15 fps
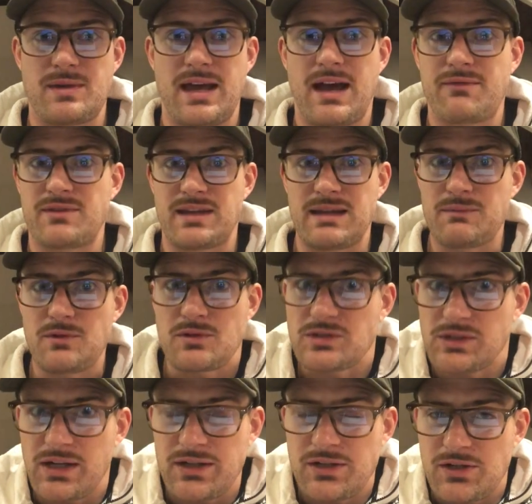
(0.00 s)
we have to keep those
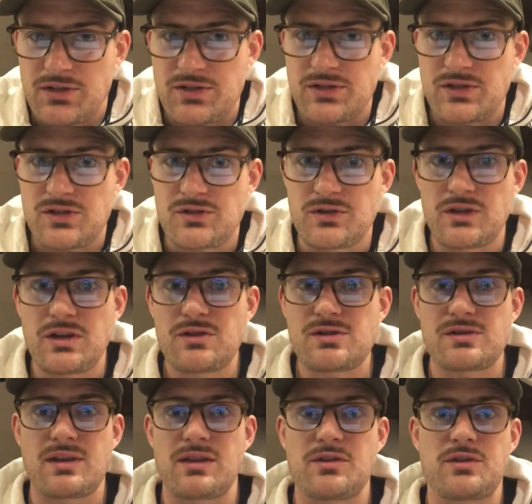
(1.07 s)
Lionhearts in the studio
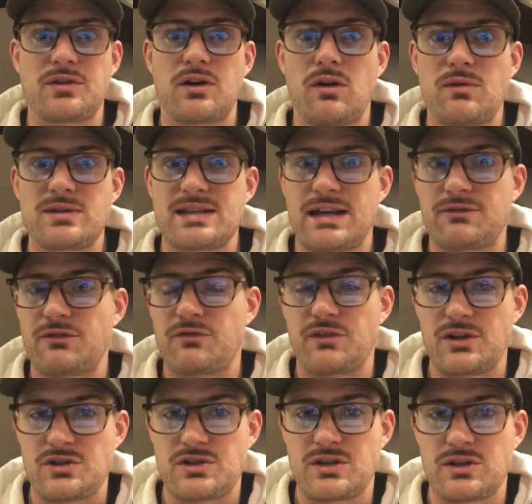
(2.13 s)
so that you can always have a
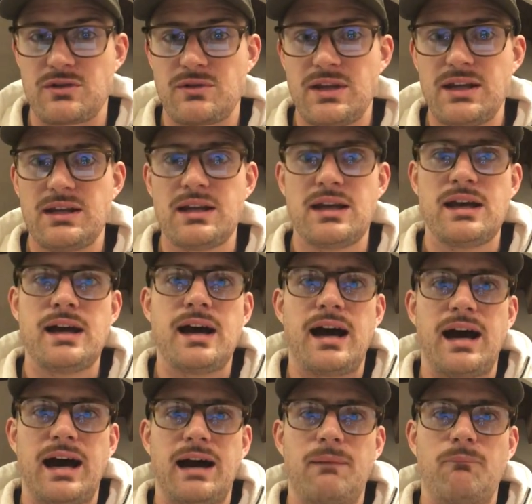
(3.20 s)
functioning unit.
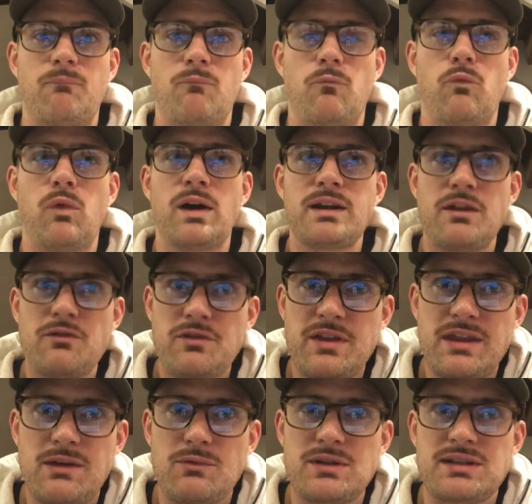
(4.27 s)
One other
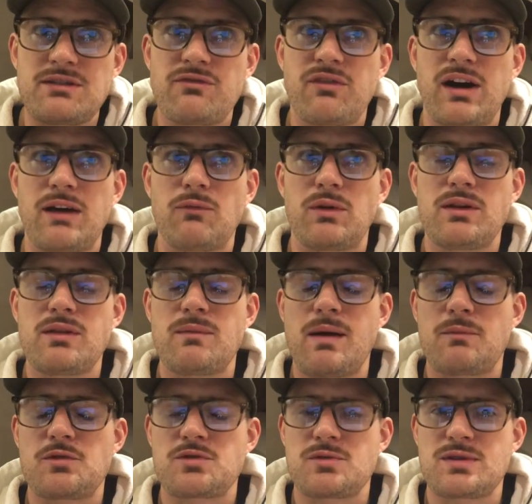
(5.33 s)
thing that we did find, one of the
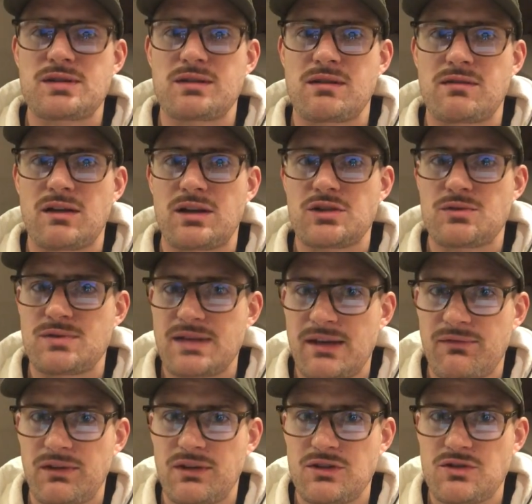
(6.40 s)
members recently thought she was
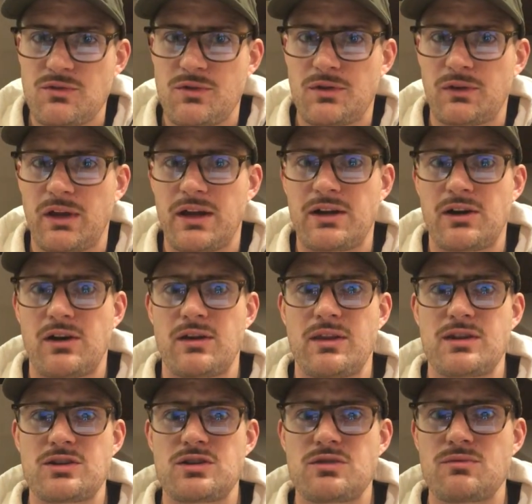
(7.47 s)
having an issue with her Lionheart, and
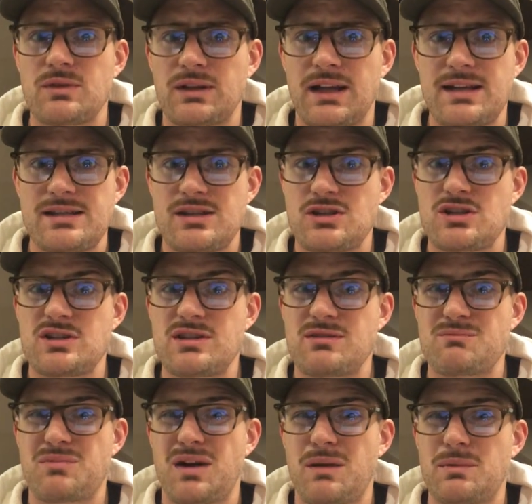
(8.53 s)
then she realized that she
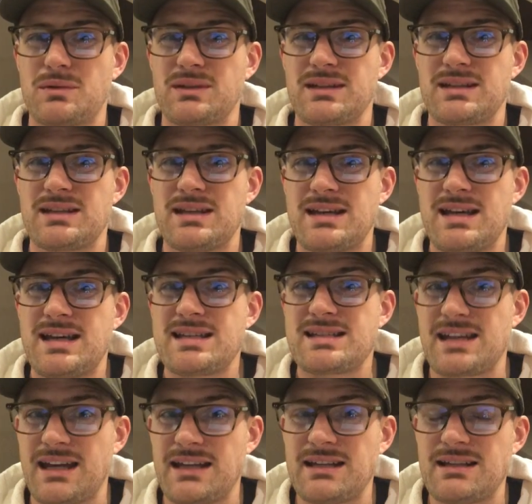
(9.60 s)
didn't properly
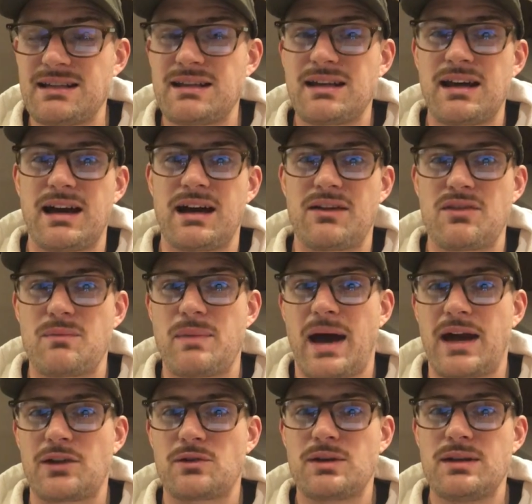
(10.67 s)
tighten the
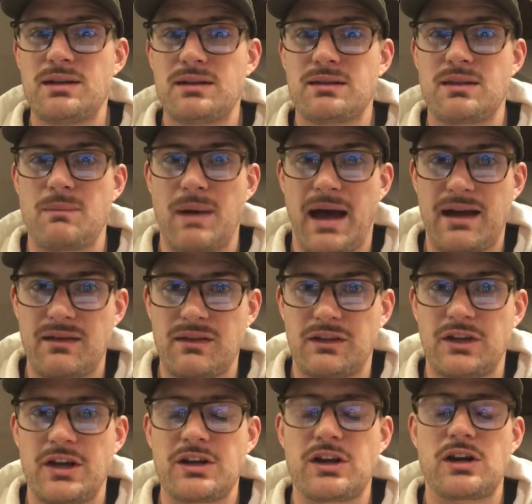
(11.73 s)
battery, the back of the
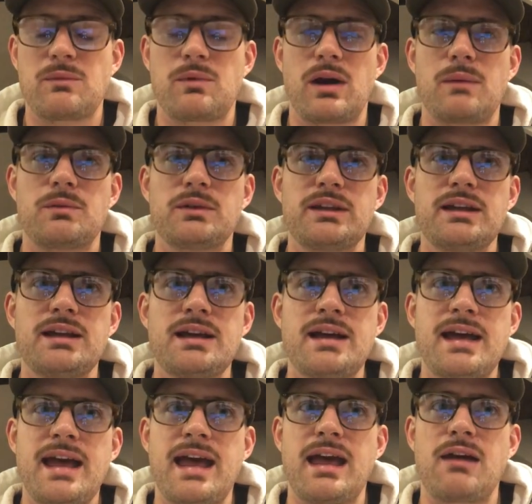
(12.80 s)
Lionheart properly.
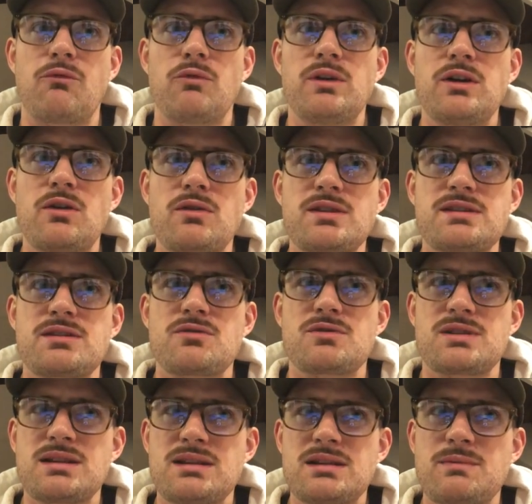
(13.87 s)
And we noticed that there
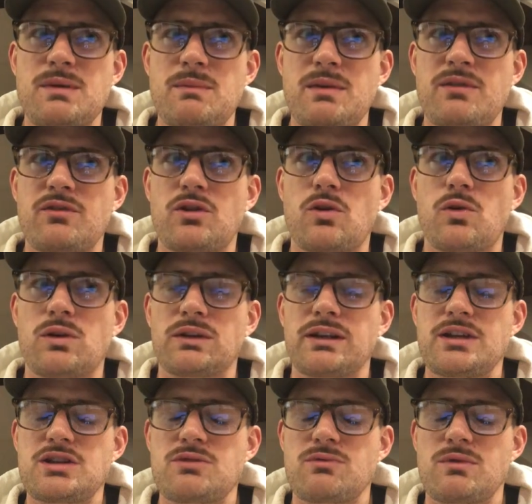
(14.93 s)
seems to be a bit of a
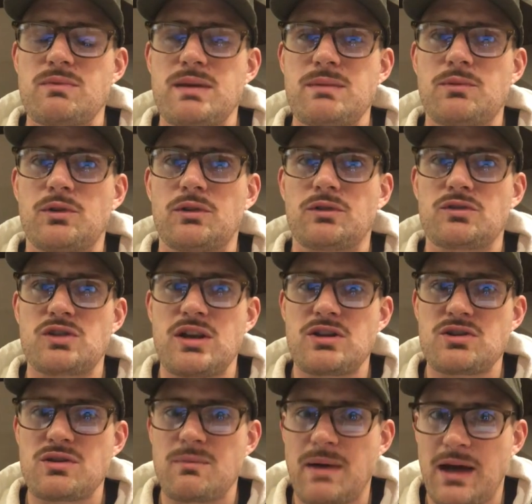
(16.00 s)
correlation with people
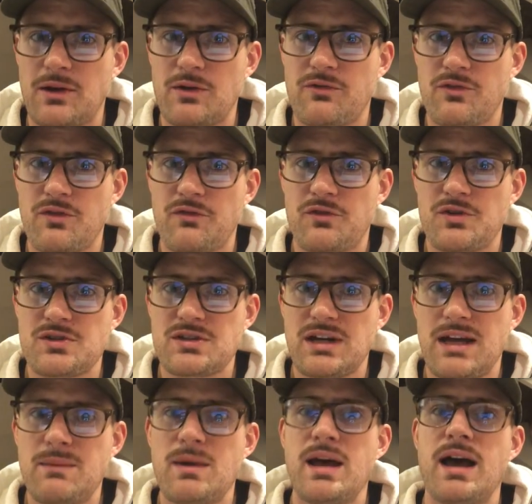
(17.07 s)
changing the battery for the first
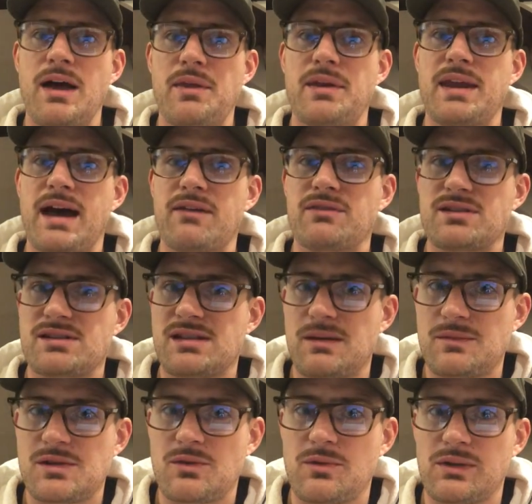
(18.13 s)
time and then having
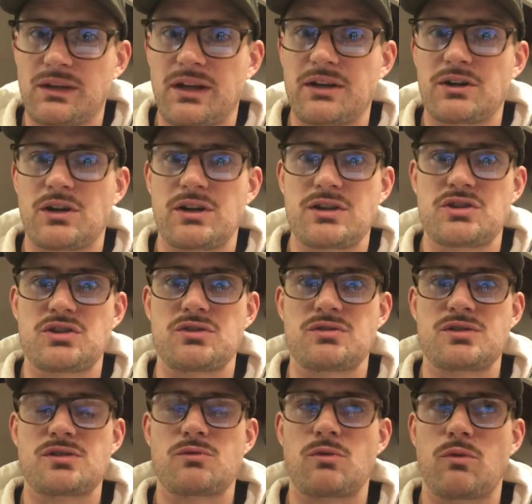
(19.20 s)
subsequent Lionheart
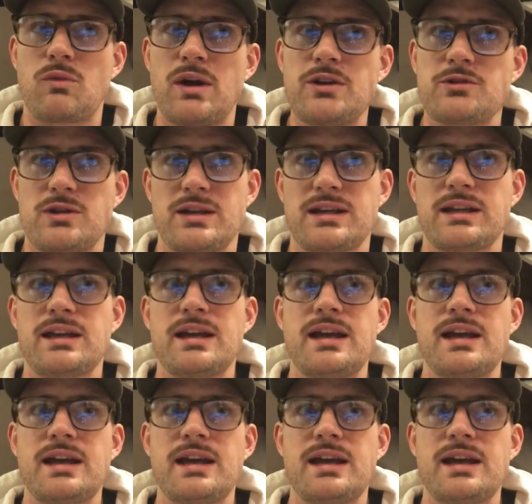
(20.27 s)
issues. So we're wondering